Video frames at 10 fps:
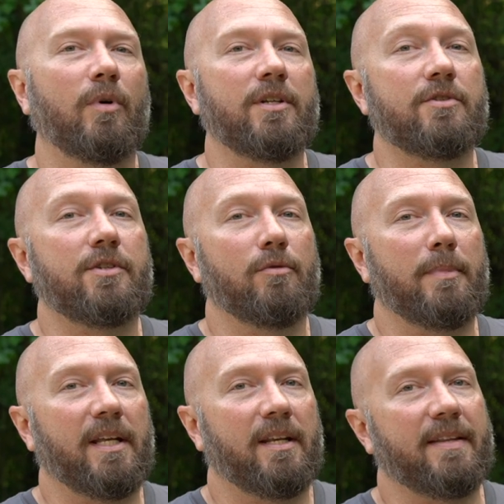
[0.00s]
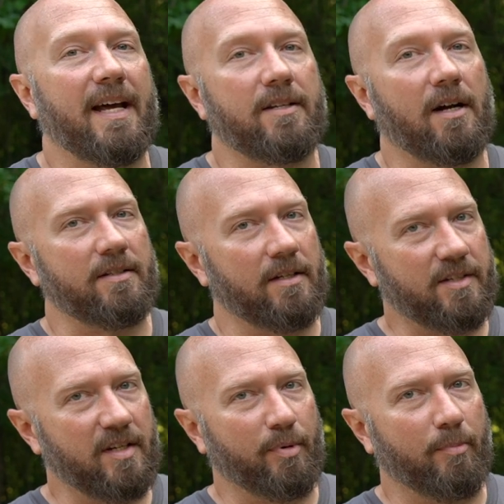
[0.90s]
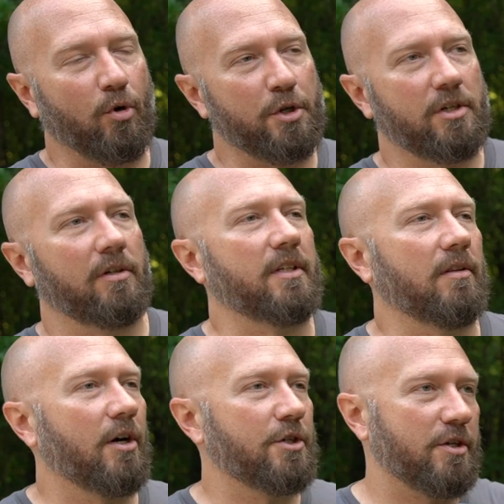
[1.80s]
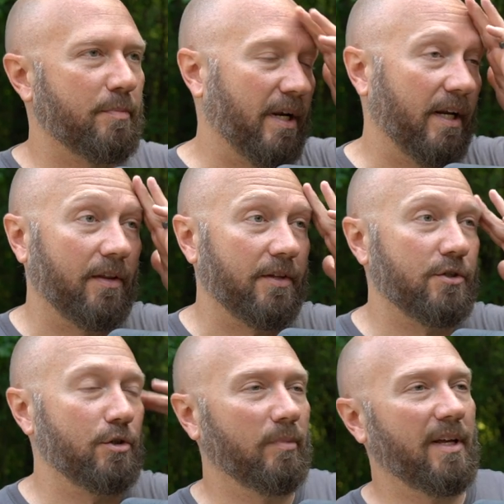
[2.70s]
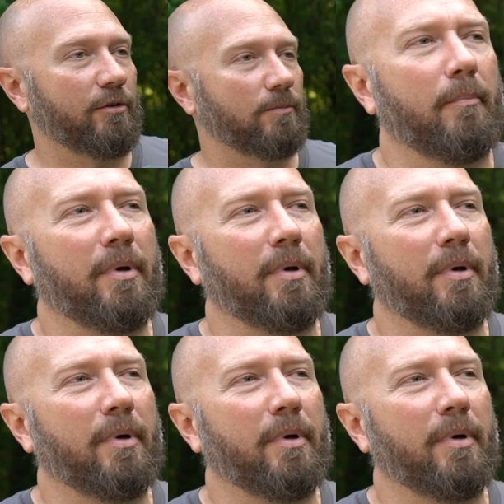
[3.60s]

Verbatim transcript: When you zoom in, that dot does get proportionally larger depending on the zoom level.